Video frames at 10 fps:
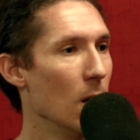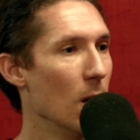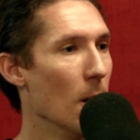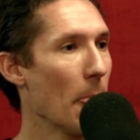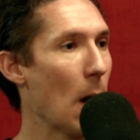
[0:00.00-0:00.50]

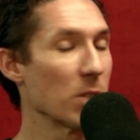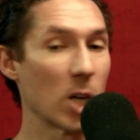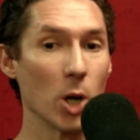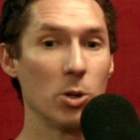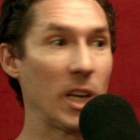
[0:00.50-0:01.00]
I love. I was I
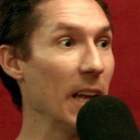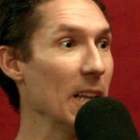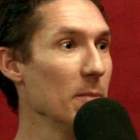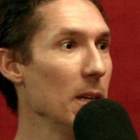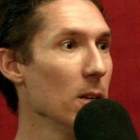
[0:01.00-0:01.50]
like, "Are you
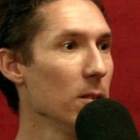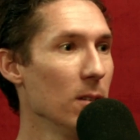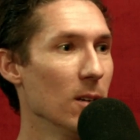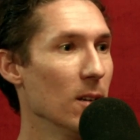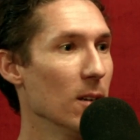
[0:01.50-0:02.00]
kidding me, dude?"
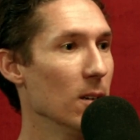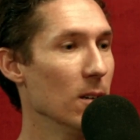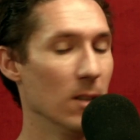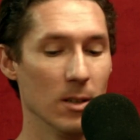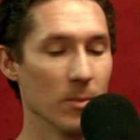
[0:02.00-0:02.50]
Well, and
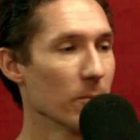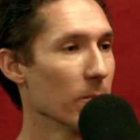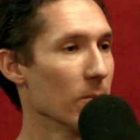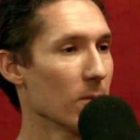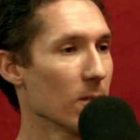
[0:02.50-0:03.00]
then the, and
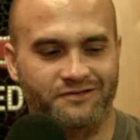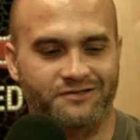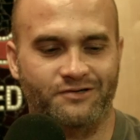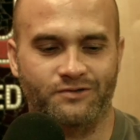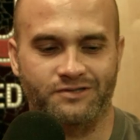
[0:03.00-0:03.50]
then the other
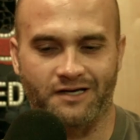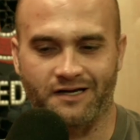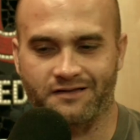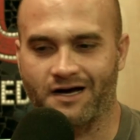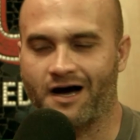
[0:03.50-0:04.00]
too is like
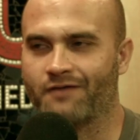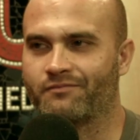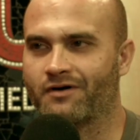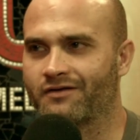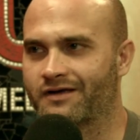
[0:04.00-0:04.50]
at the hot
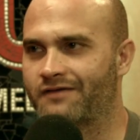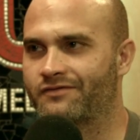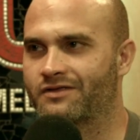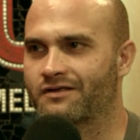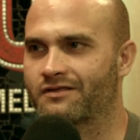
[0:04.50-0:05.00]
bar, like
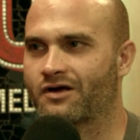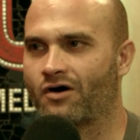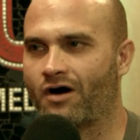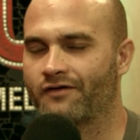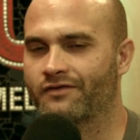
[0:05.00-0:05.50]
even the the
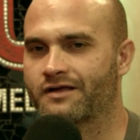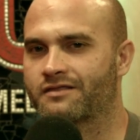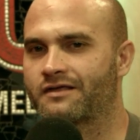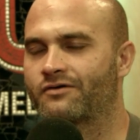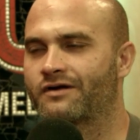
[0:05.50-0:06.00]
co-
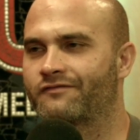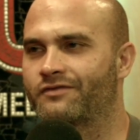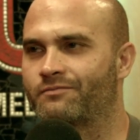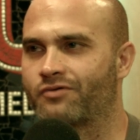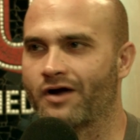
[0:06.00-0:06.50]
like they don't have
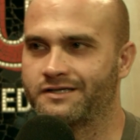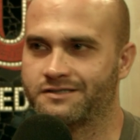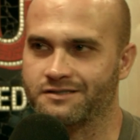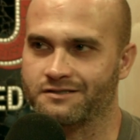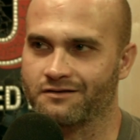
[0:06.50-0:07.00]
the
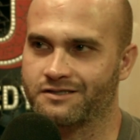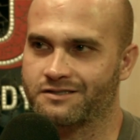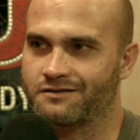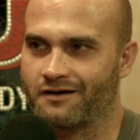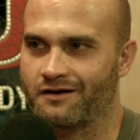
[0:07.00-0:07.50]
prices
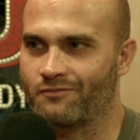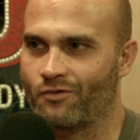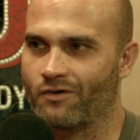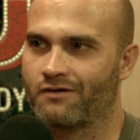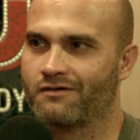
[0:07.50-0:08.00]
listed
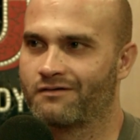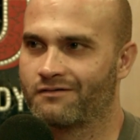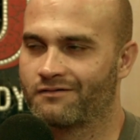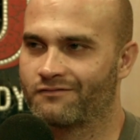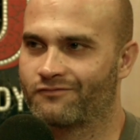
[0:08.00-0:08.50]
anymore mm
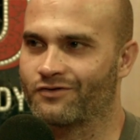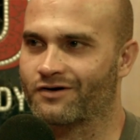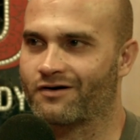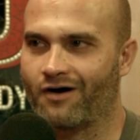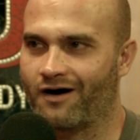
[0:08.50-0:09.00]
-hmm. for the
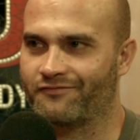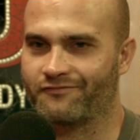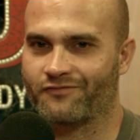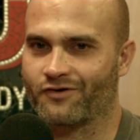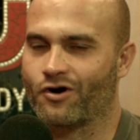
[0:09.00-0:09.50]
coff
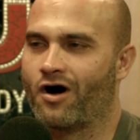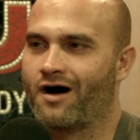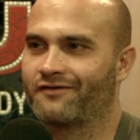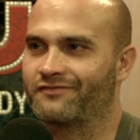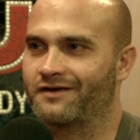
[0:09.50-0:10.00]
for
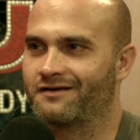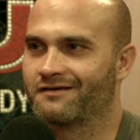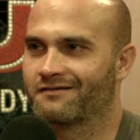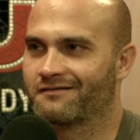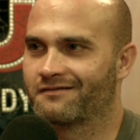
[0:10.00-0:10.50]
coffee.
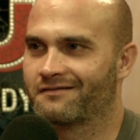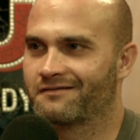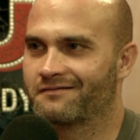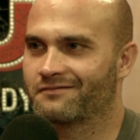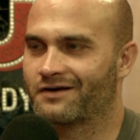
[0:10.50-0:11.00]

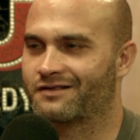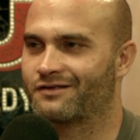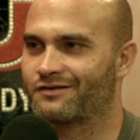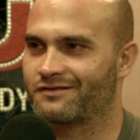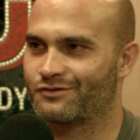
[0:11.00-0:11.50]
Like
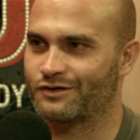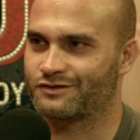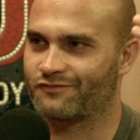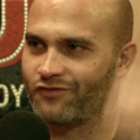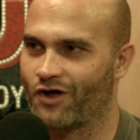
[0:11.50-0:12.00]
the
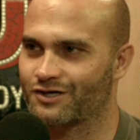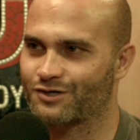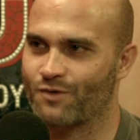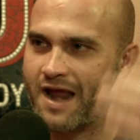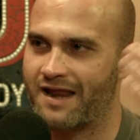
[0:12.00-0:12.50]
it's
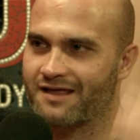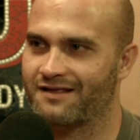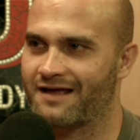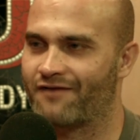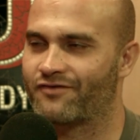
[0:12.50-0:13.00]

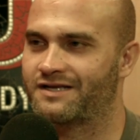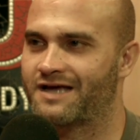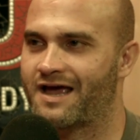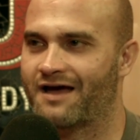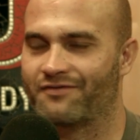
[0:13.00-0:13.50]
fluctuating every
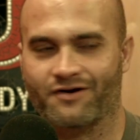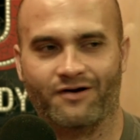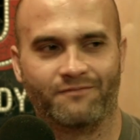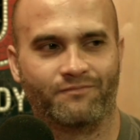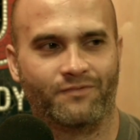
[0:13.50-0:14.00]
day on the
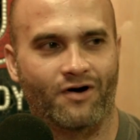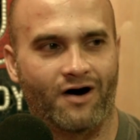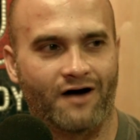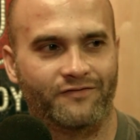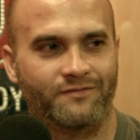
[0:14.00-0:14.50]

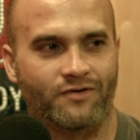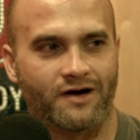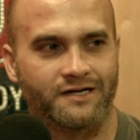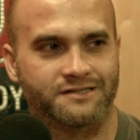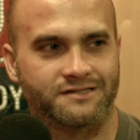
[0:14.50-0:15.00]
coffee
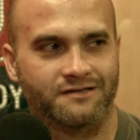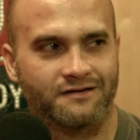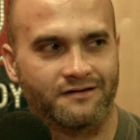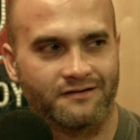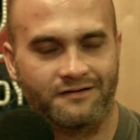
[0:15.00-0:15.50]
price.
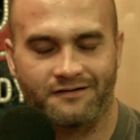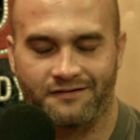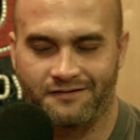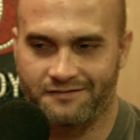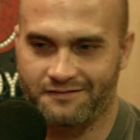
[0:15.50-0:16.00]

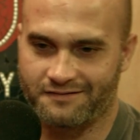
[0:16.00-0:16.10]
Yeah, I'm not getting